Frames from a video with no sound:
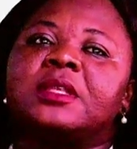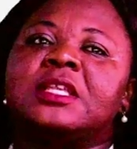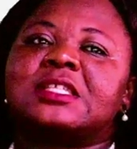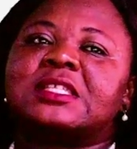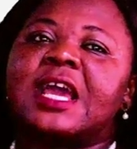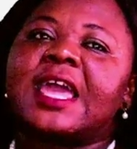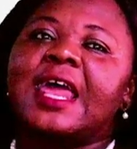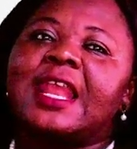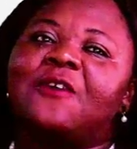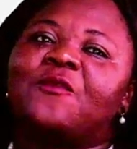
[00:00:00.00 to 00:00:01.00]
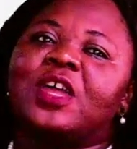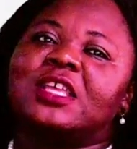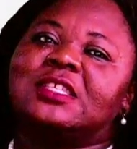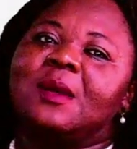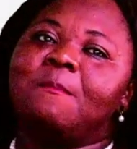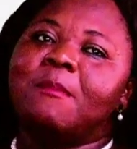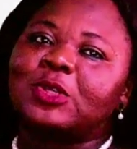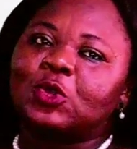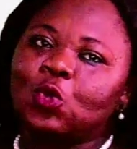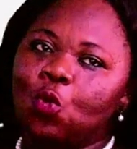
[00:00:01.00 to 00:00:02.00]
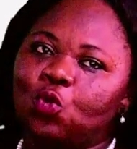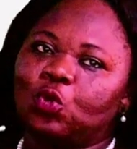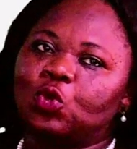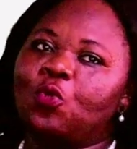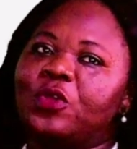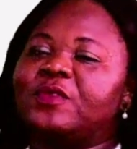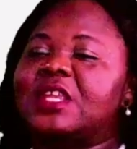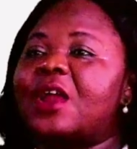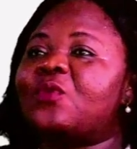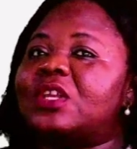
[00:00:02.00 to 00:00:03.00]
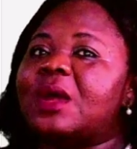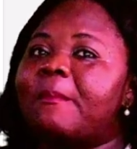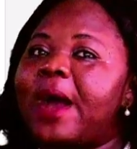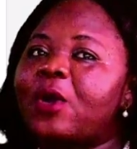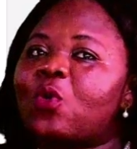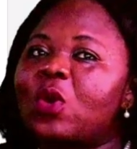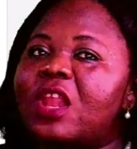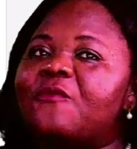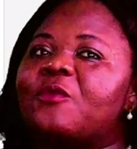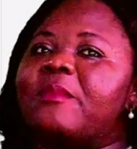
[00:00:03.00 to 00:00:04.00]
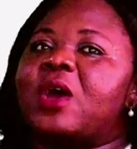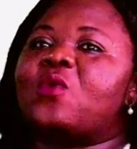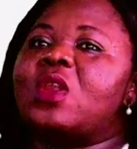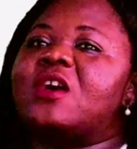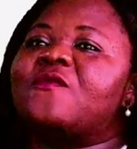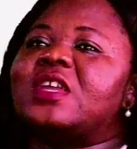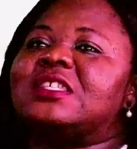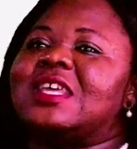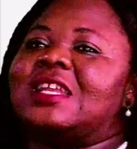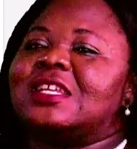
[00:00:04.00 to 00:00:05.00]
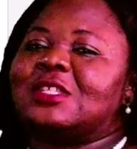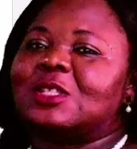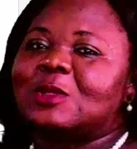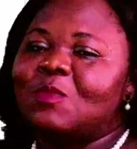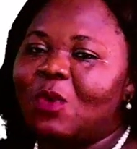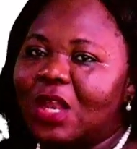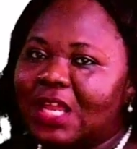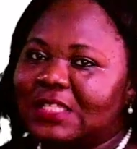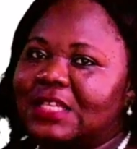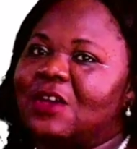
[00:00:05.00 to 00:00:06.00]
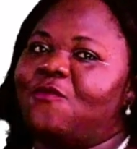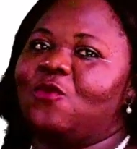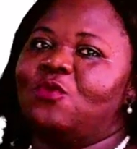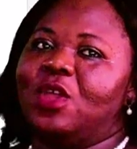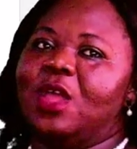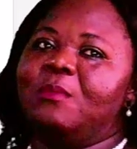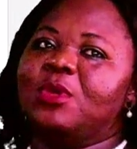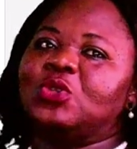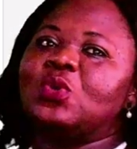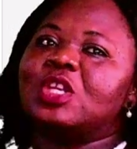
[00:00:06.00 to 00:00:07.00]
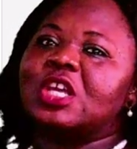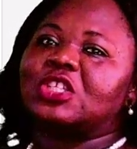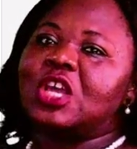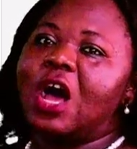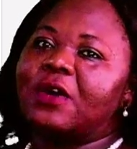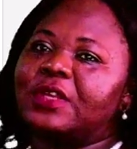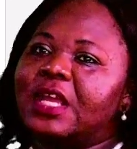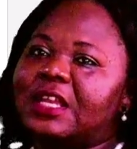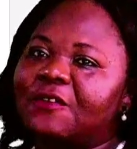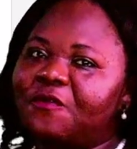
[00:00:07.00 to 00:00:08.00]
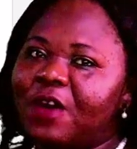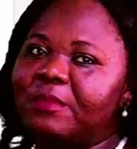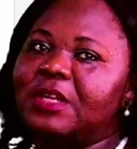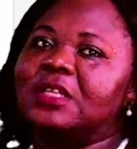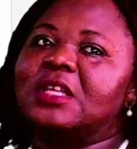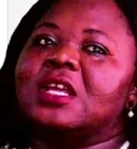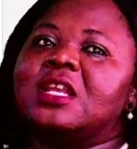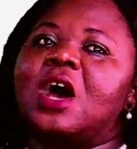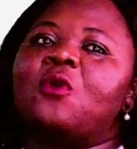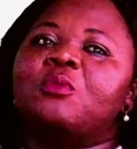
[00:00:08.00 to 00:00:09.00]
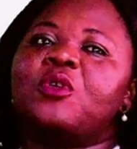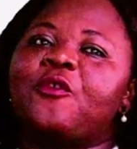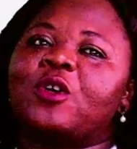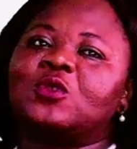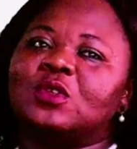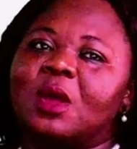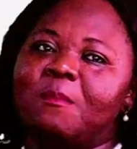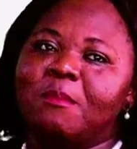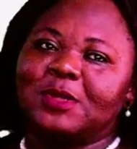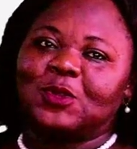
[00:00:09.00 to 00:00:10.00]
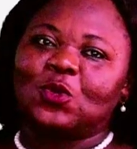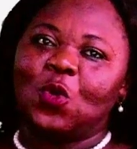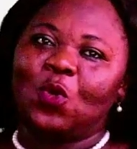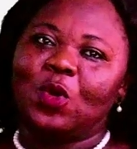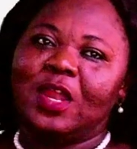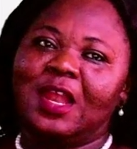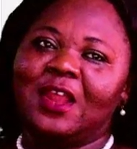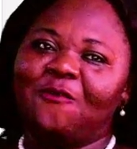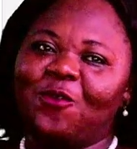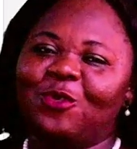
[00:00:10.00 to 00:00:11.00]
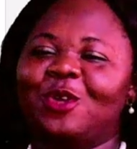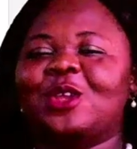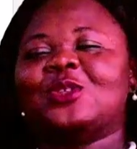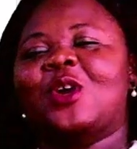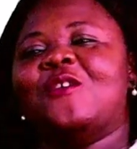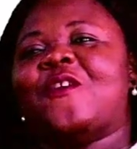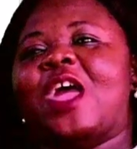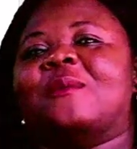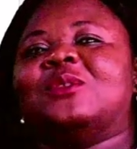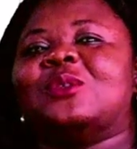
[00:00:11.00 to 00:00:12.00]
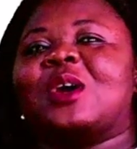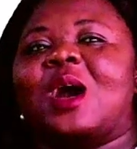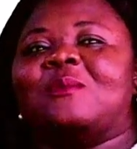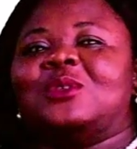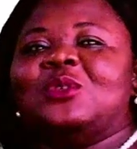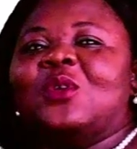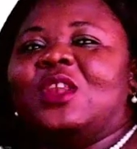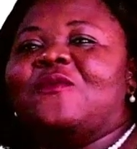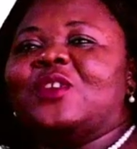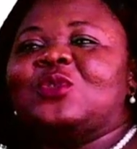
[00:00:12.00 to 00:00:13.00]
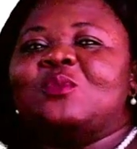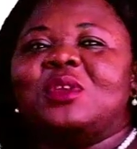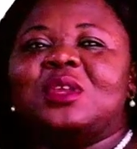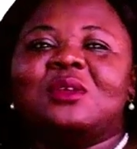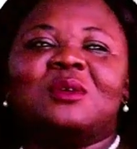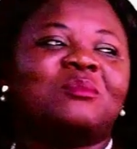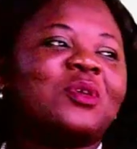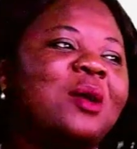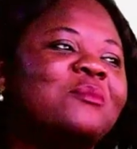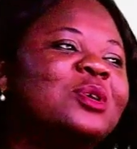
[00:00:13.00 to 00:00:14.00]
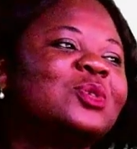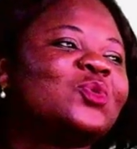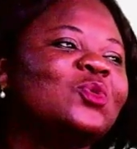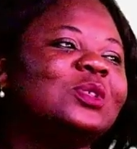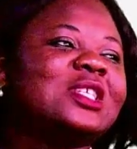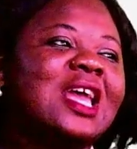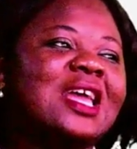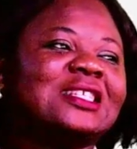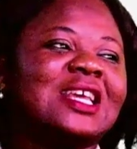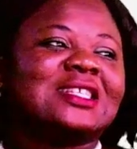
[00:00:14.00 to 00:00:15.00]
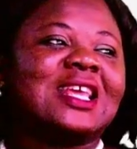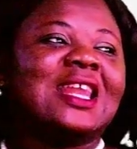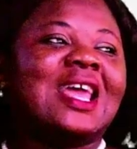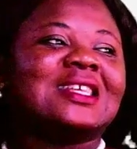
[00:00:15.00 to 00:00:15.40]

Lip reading: the second level is the meso. So we've done with the micro level. Micro level is that the smallest level between the child and the family. Now we move on to the meso level. So if I am to come to your level, to be primary school, JHS and